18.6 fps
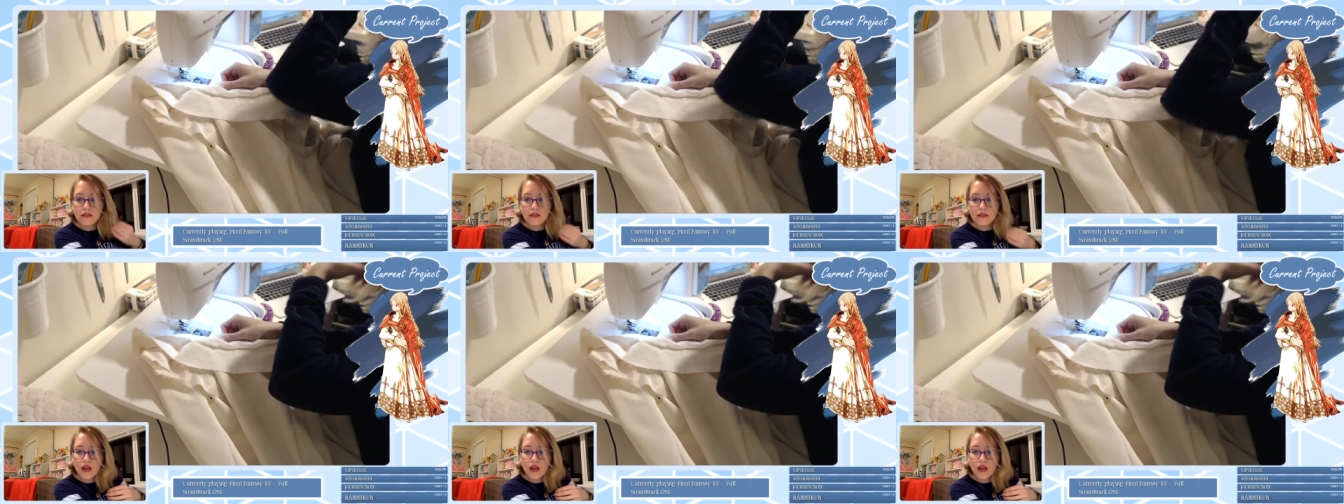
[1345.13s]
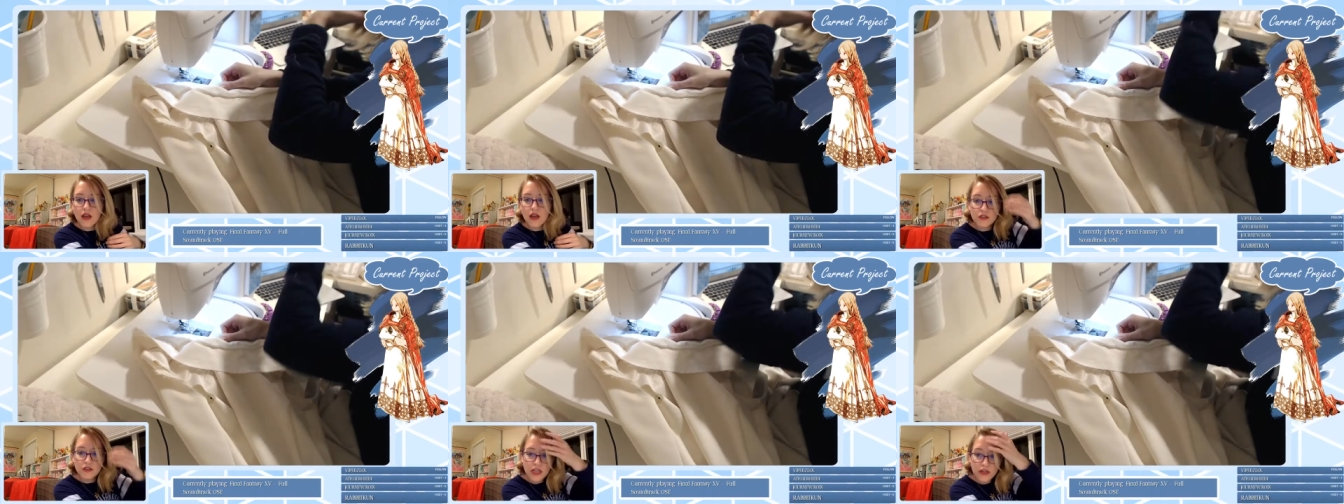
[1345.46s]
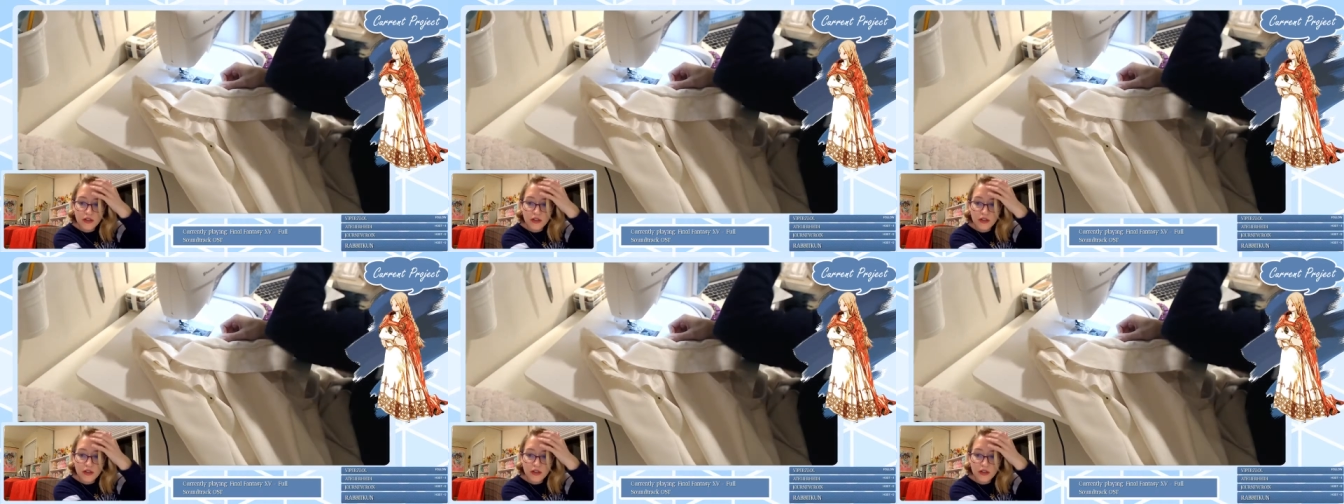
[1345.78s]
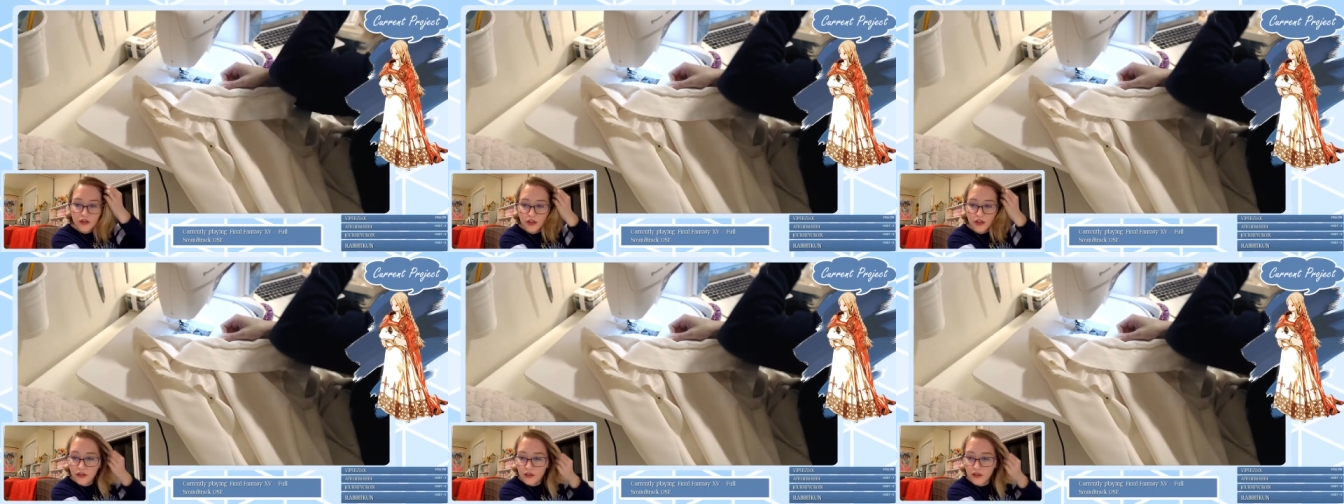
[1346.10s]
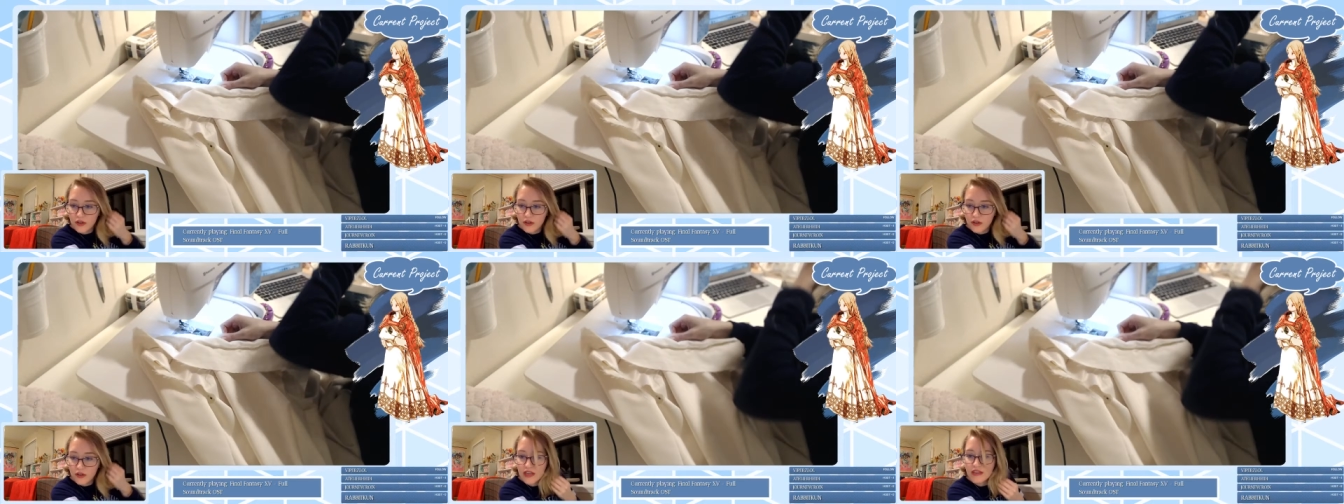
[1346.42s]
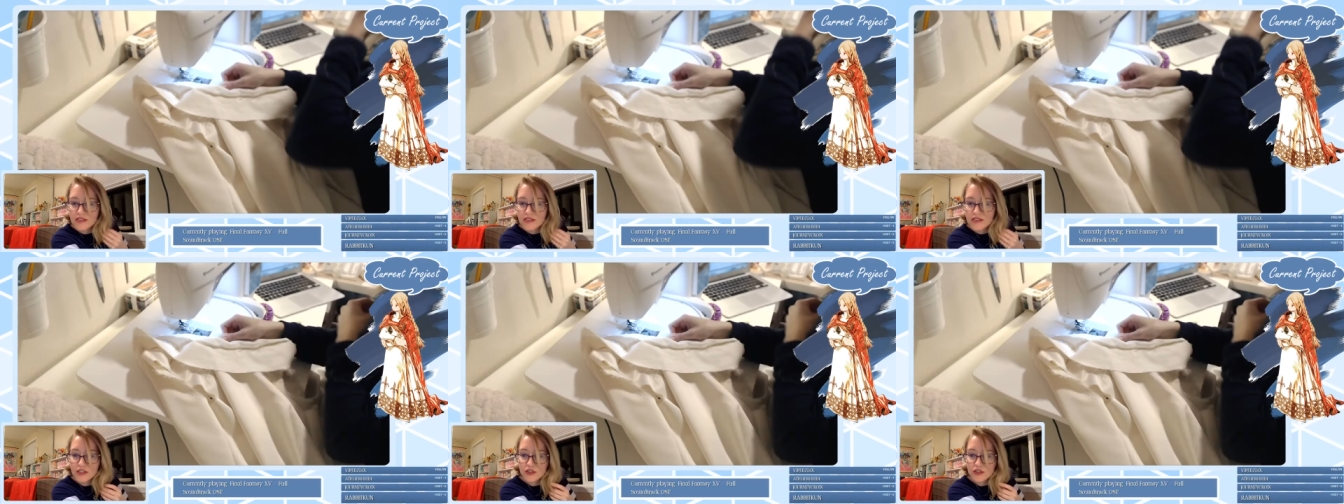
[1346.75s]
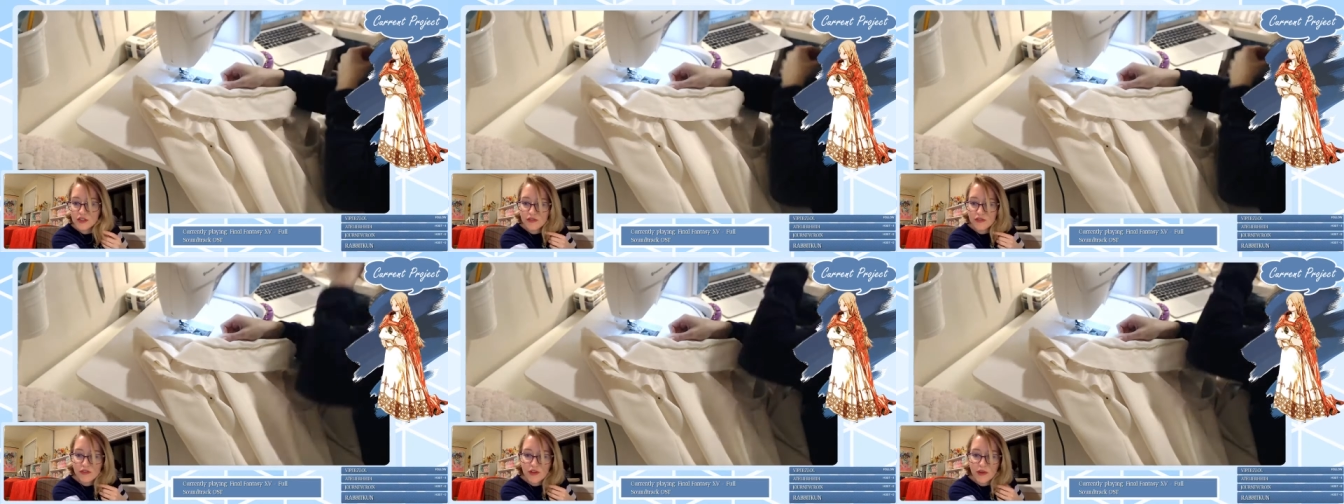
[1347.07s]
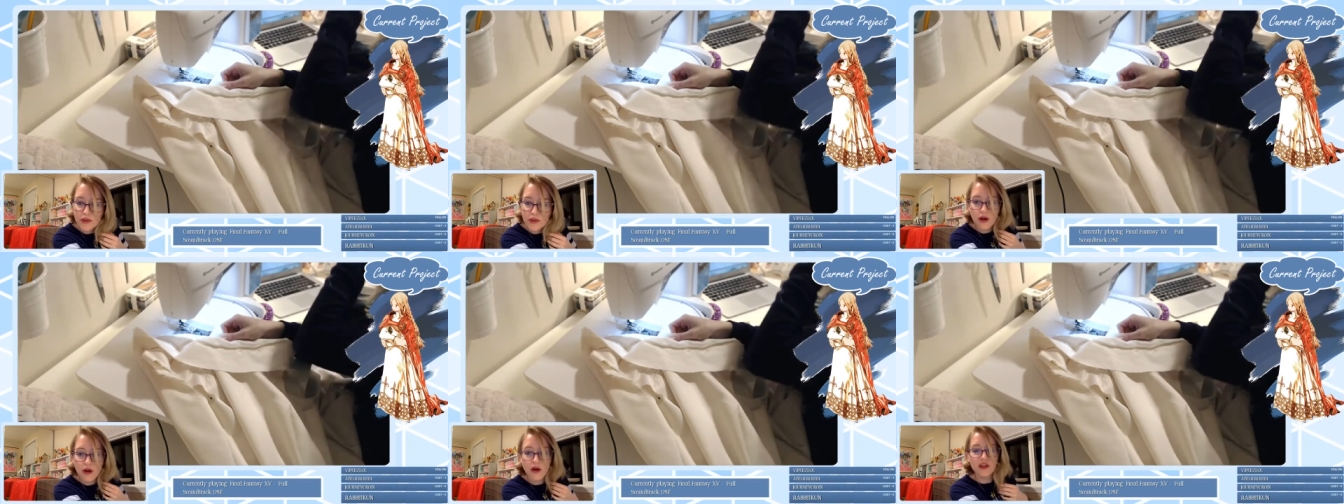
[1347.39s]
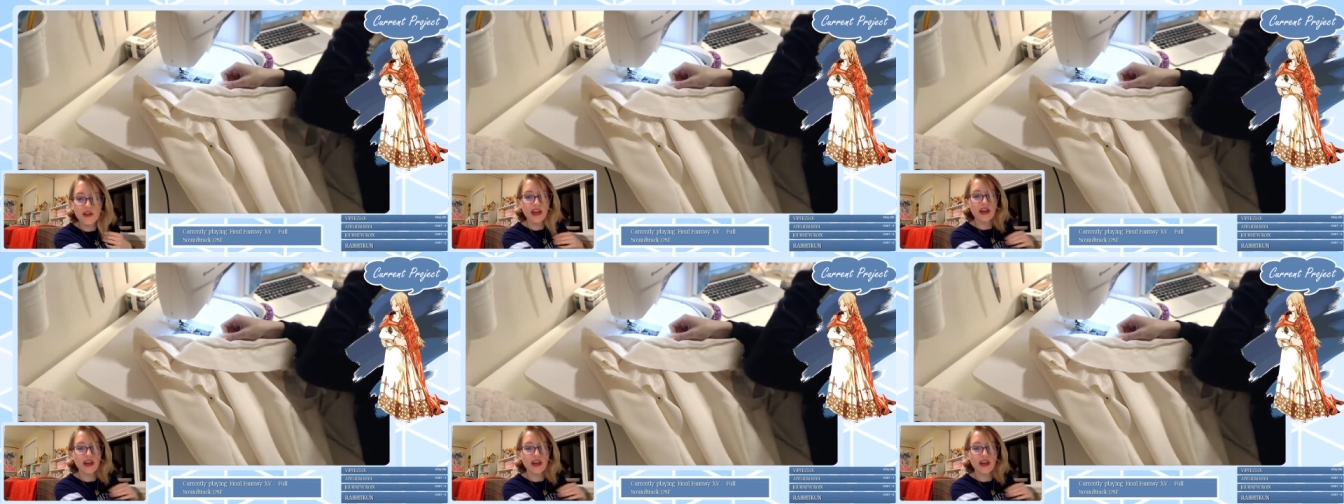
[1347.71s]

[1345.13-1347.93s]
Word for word: Oh, Shadowcrone, you're doing Sintra for Femto. Oh yeah,